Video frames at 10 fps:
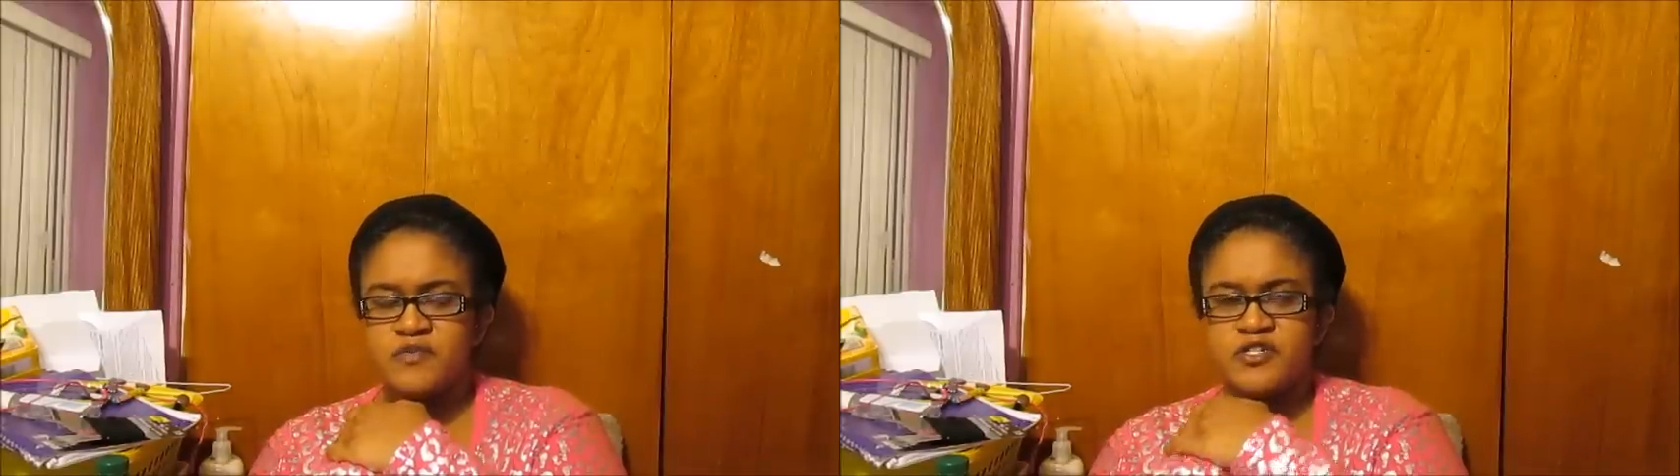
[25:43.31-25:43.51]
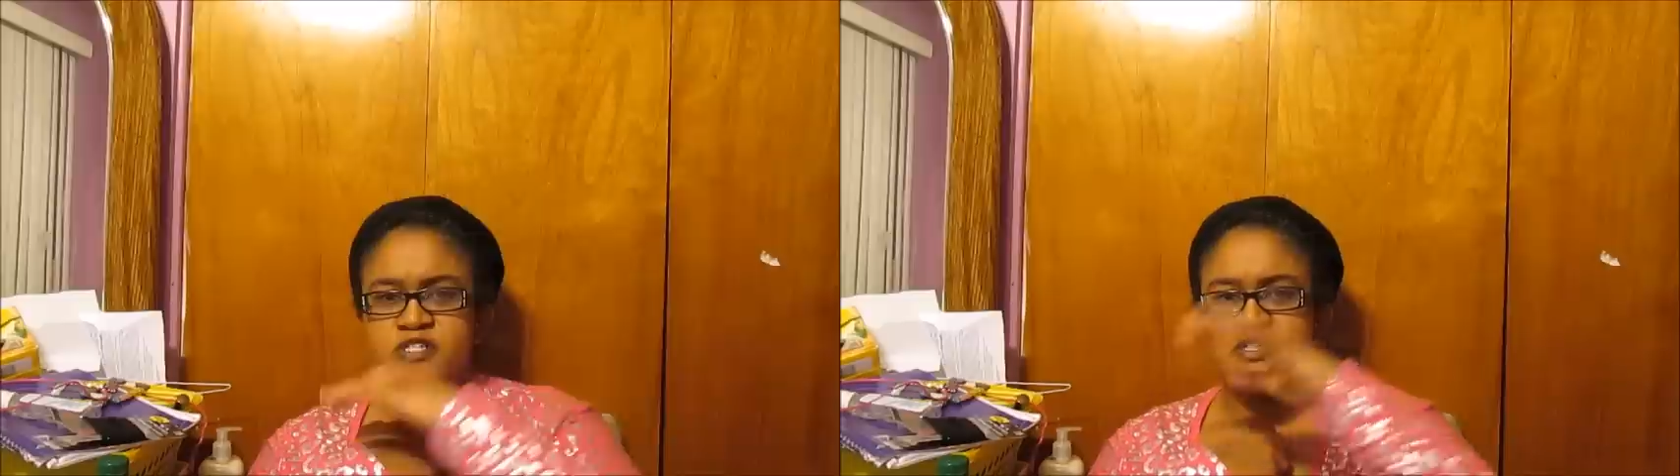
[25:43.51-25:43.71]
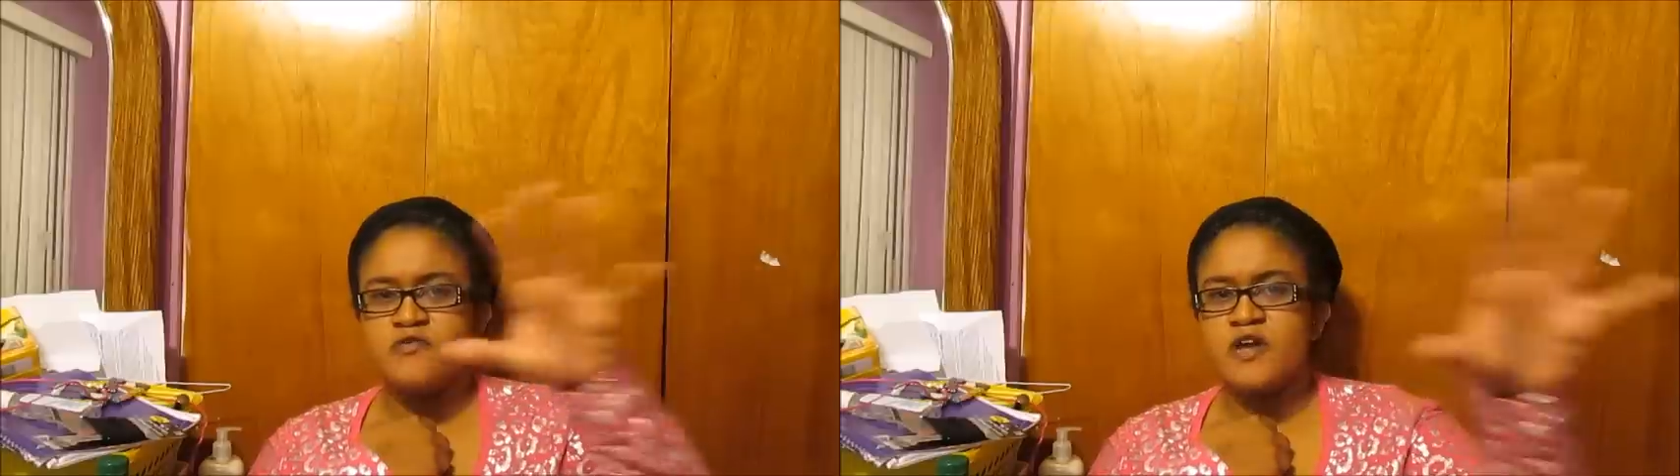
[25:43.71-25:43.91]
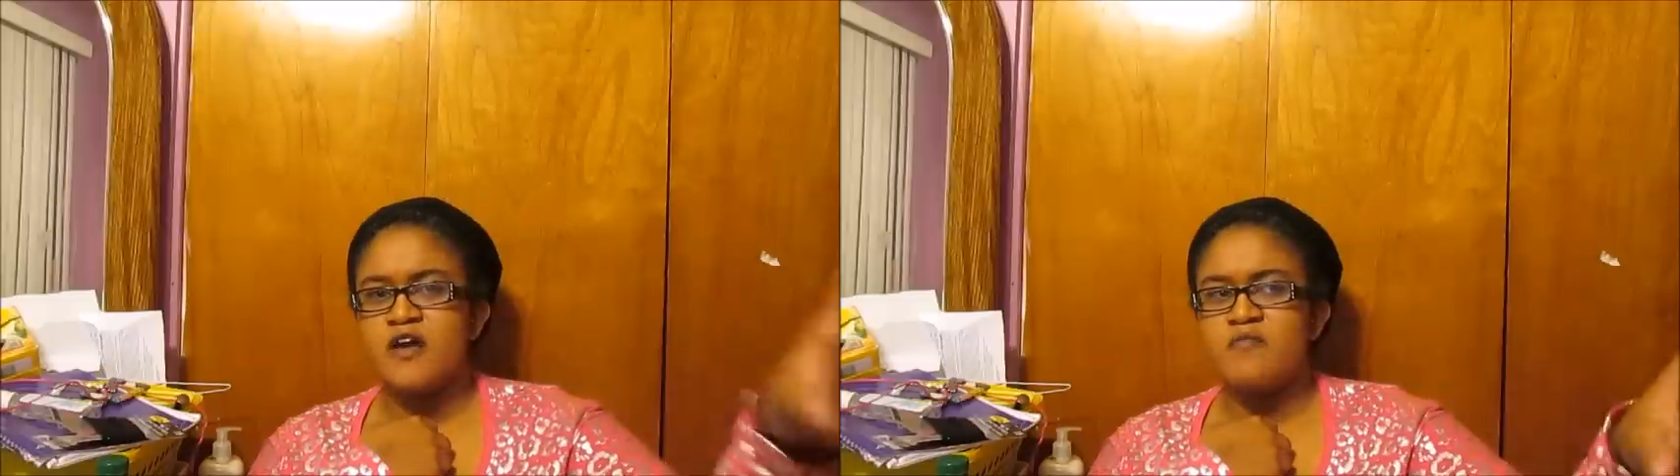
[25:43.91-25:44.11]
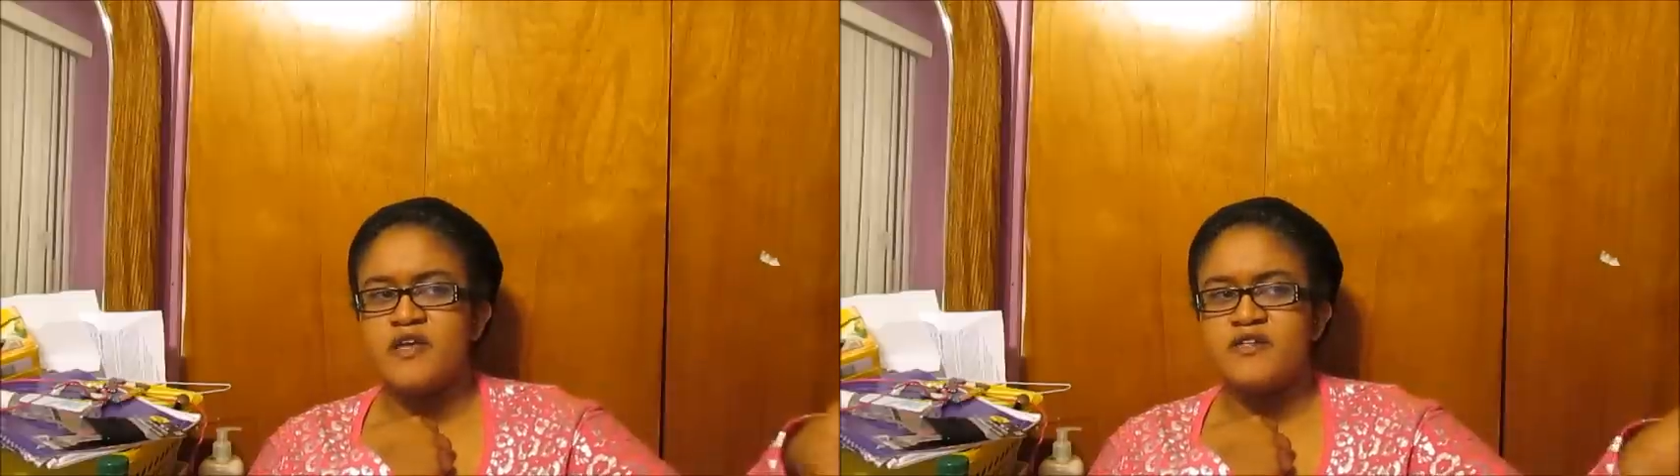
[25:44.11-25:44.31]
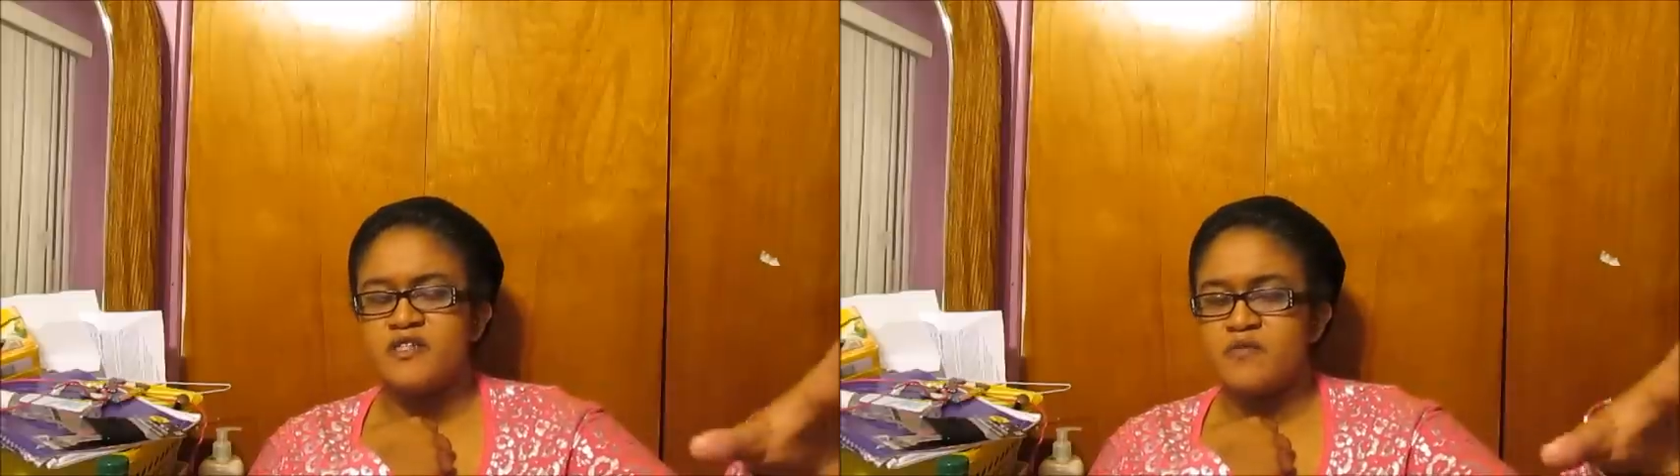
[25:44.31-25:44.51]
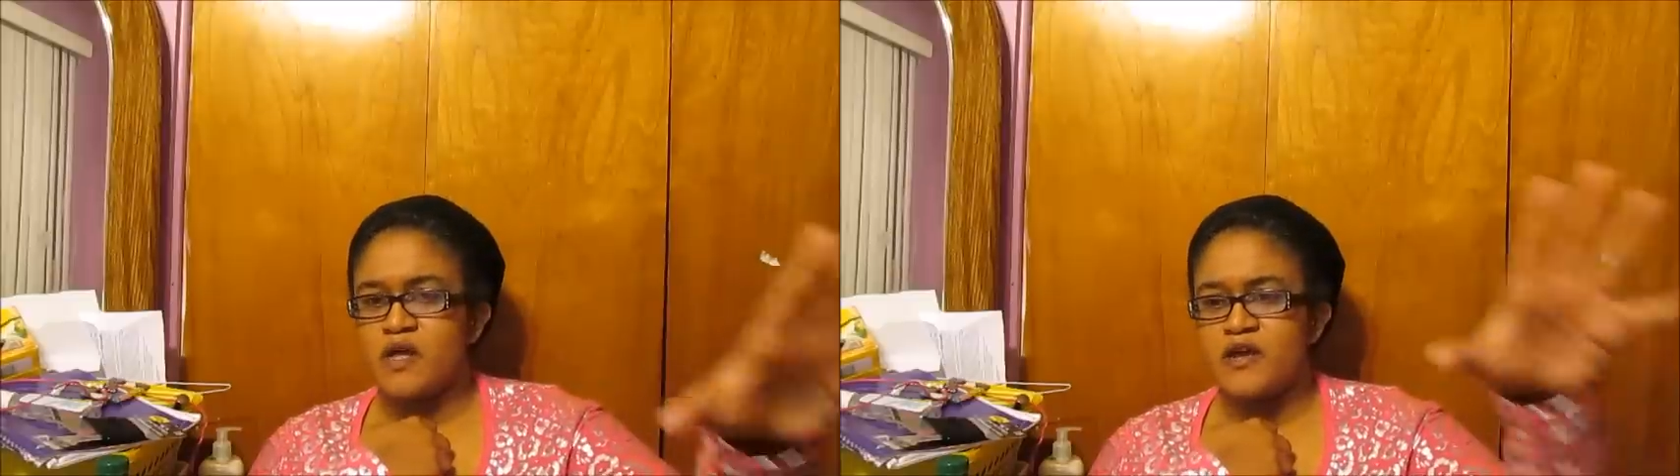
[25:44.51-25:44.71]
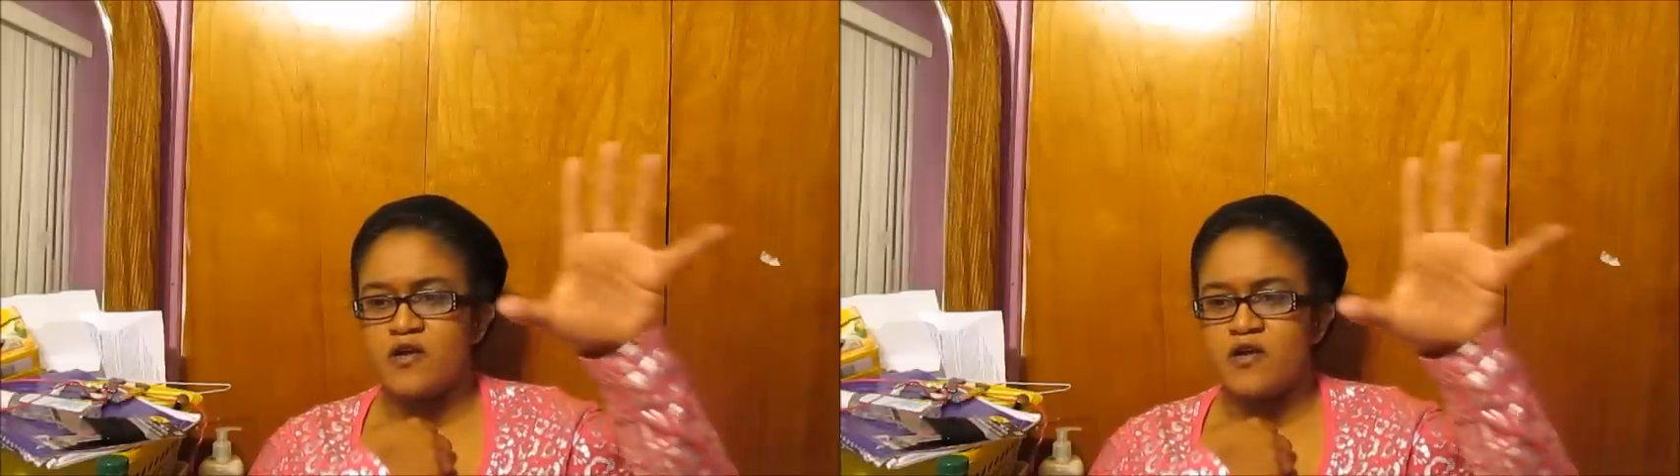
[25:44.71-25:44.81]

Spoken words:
But she still kind of made it seem like